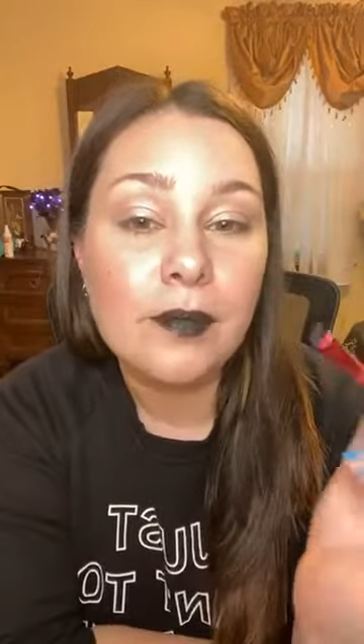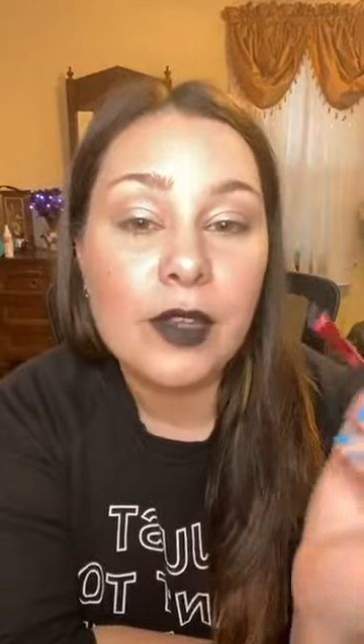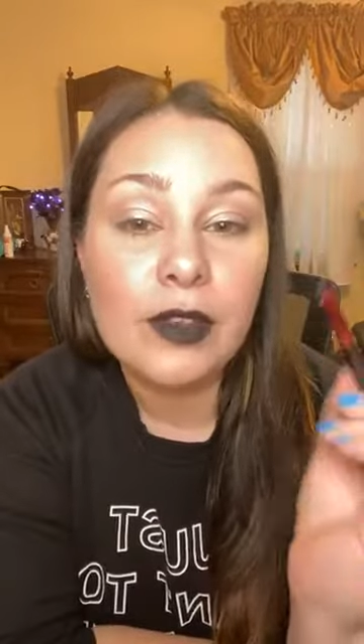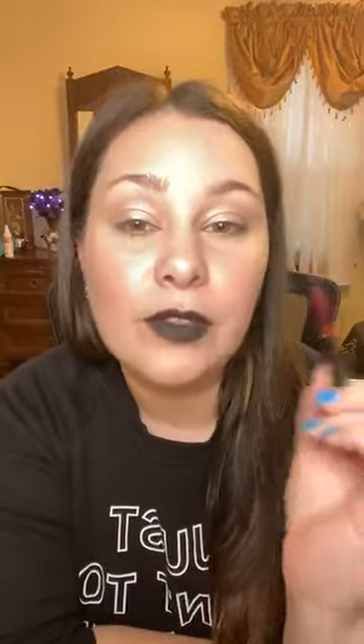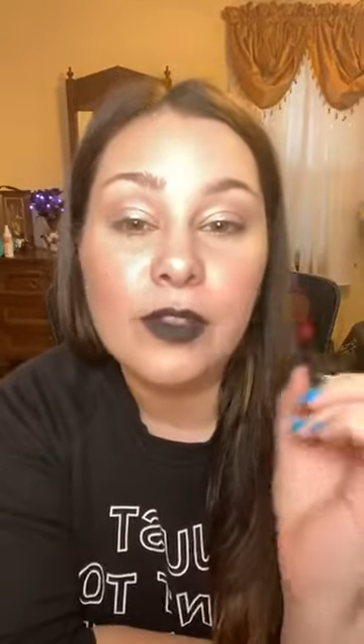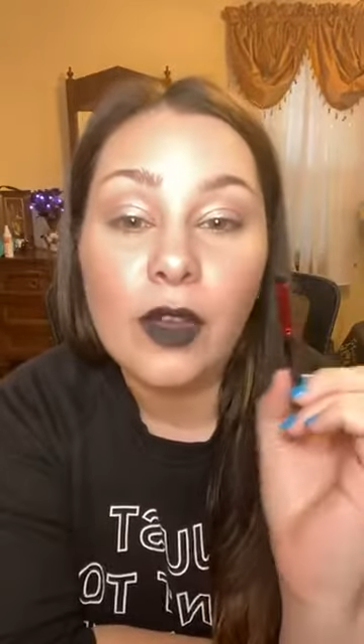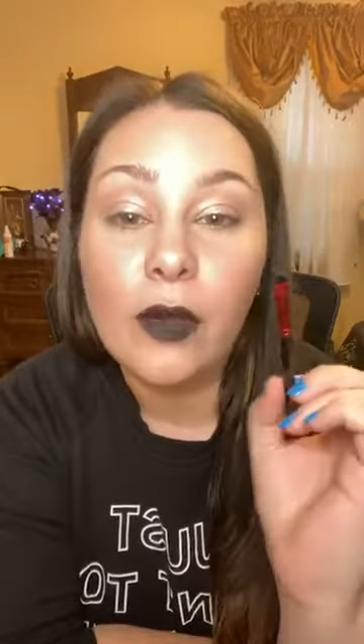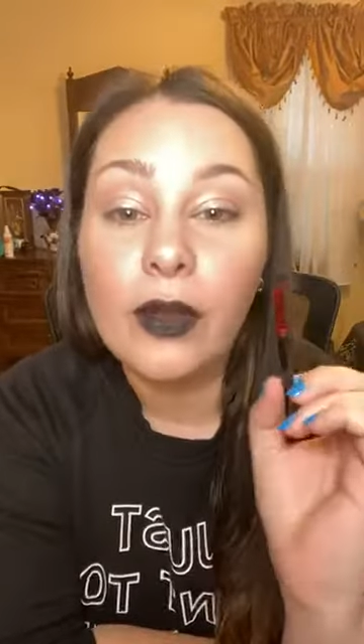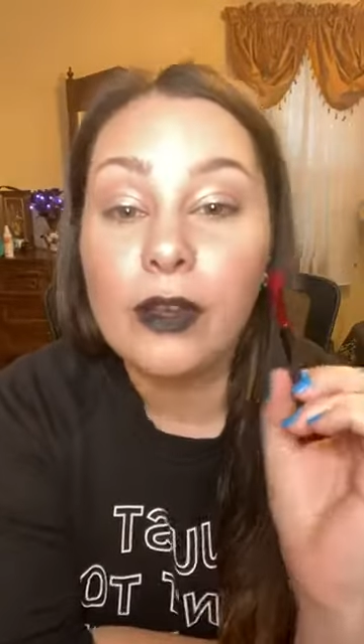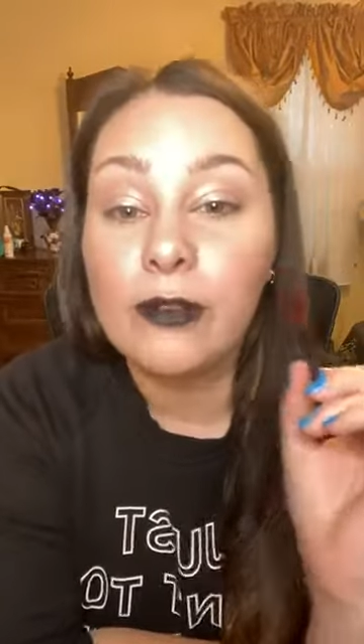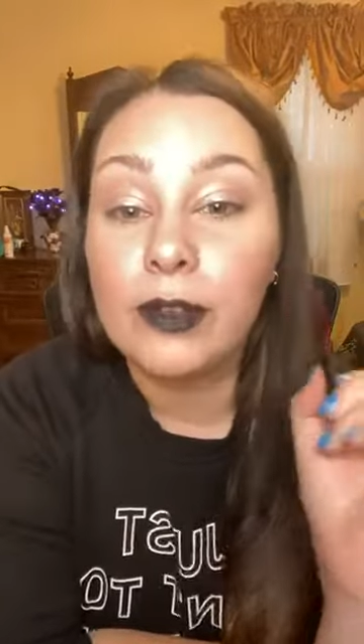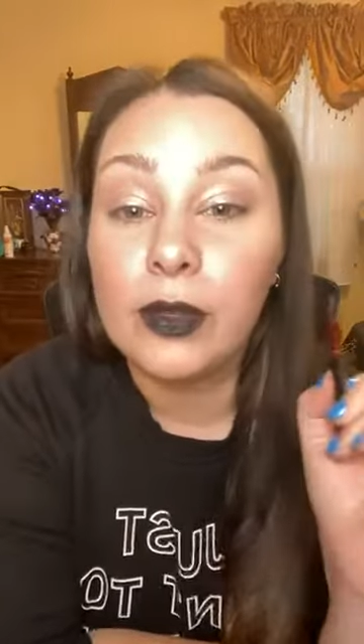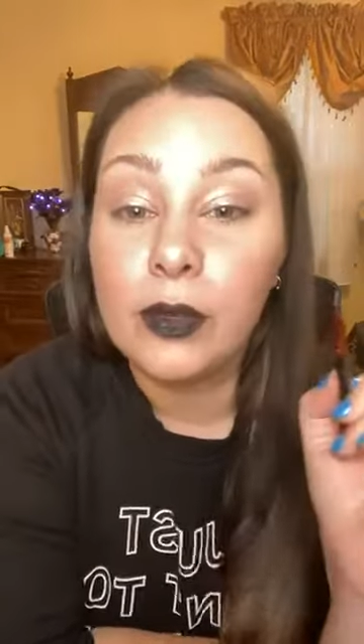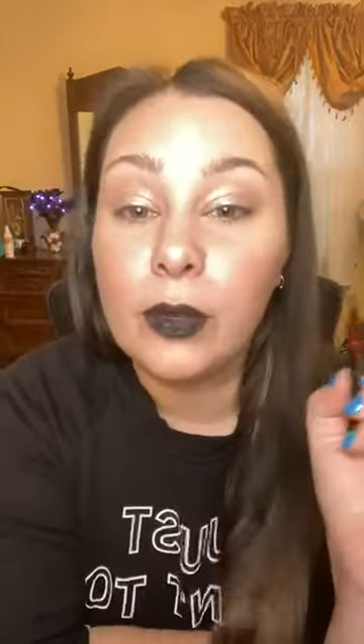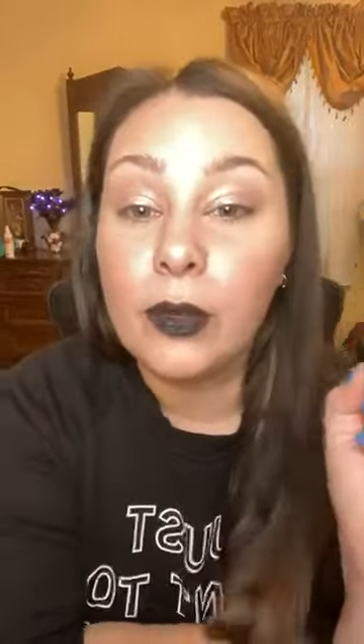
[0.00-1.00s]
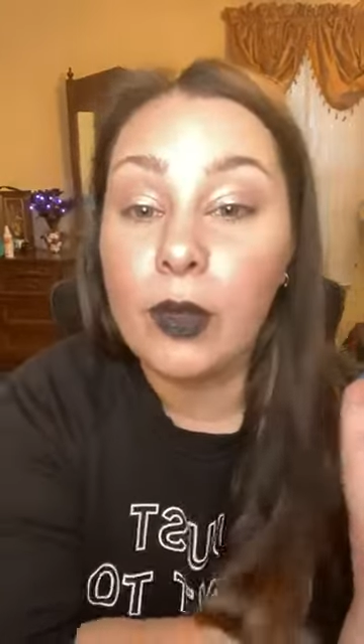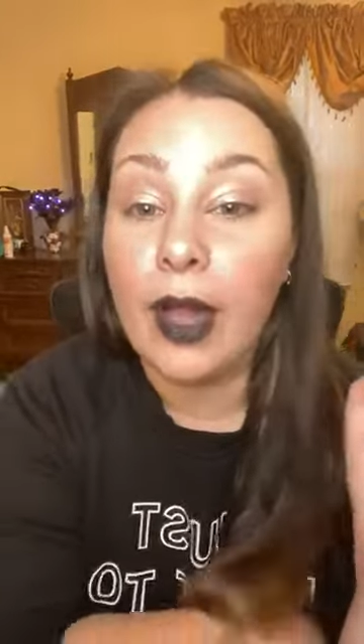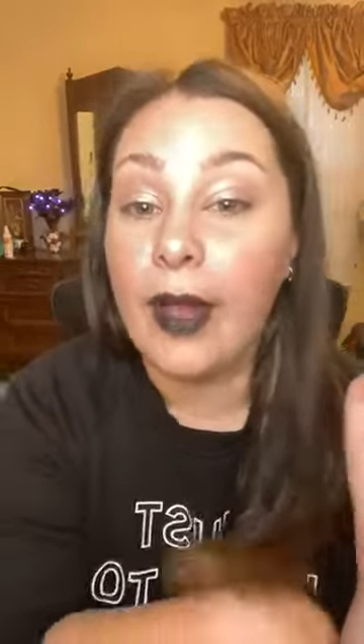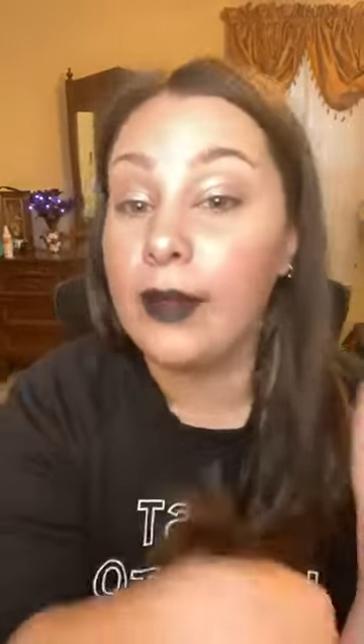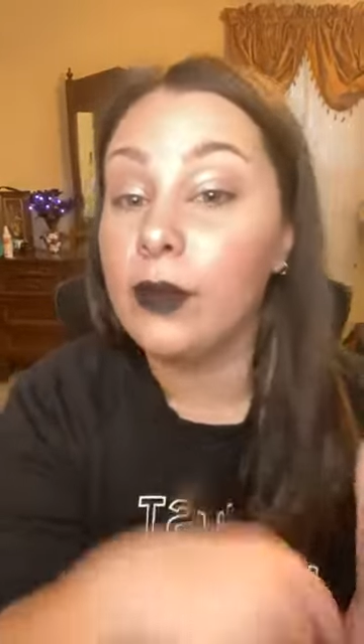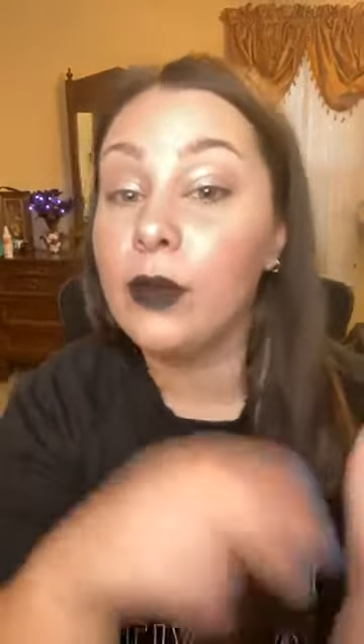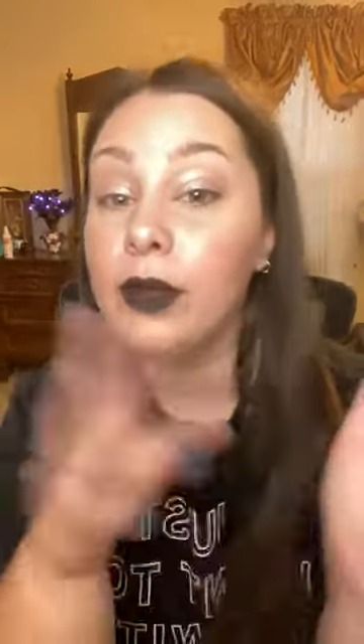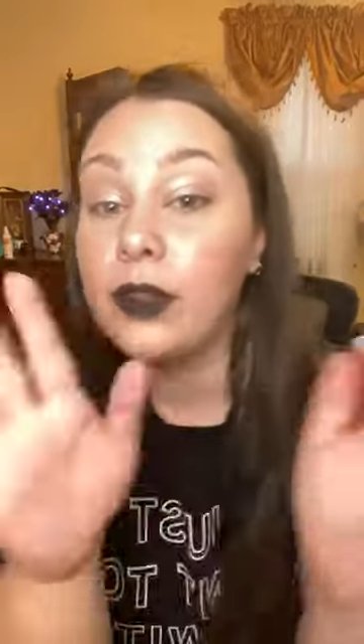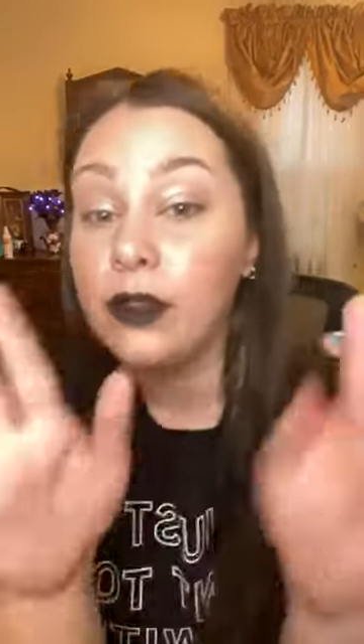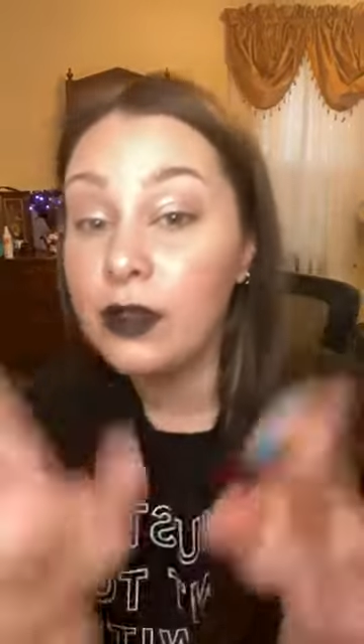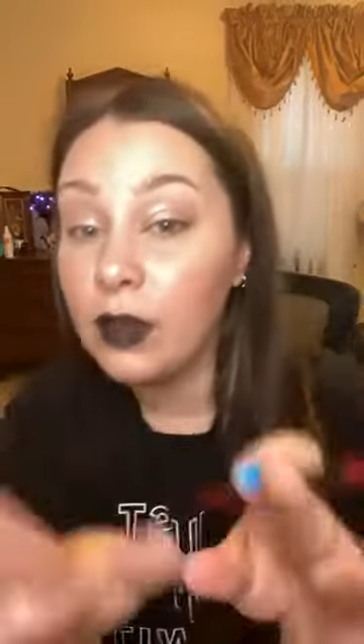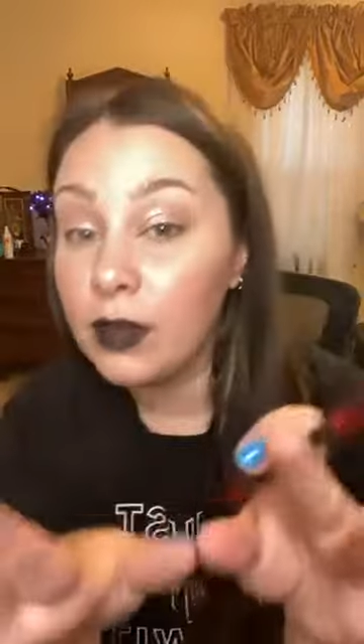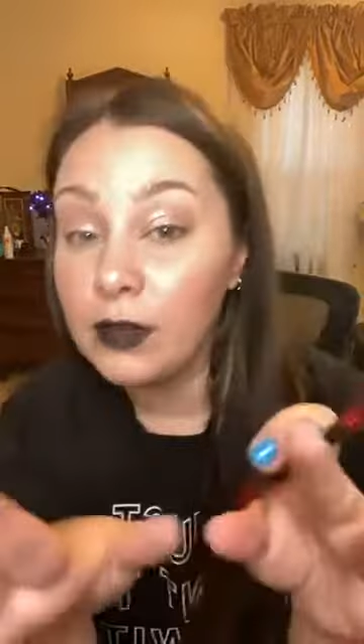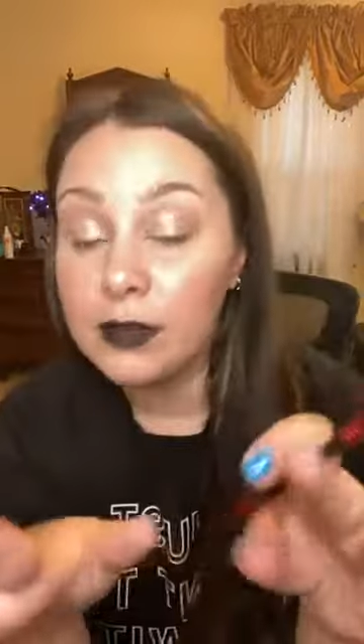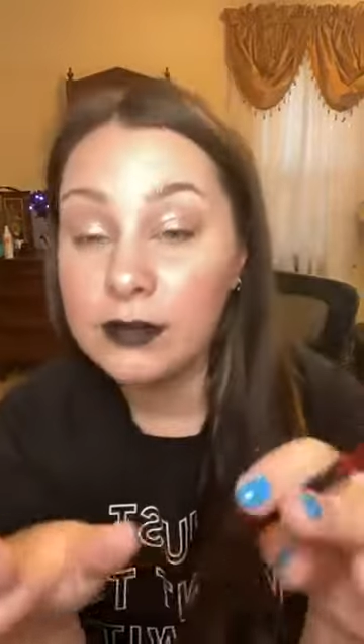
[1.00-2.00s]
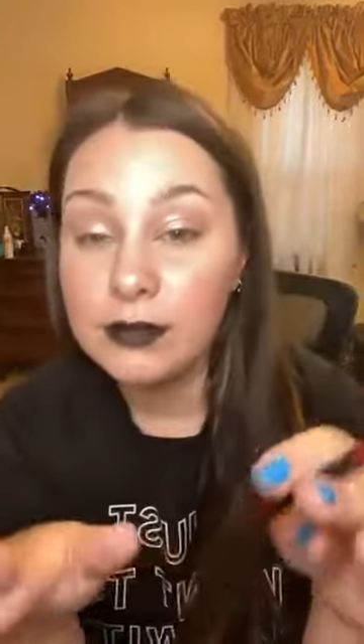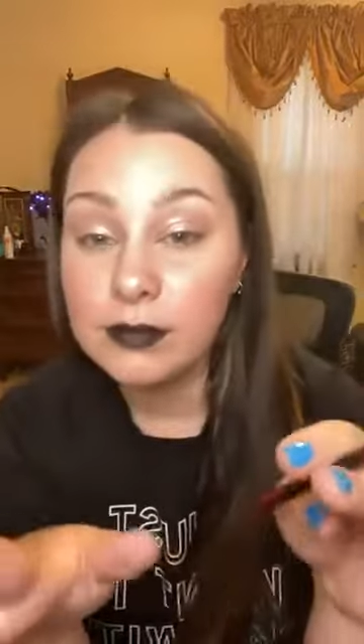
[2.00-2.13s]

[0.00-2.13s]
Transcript: So if you kind of want to start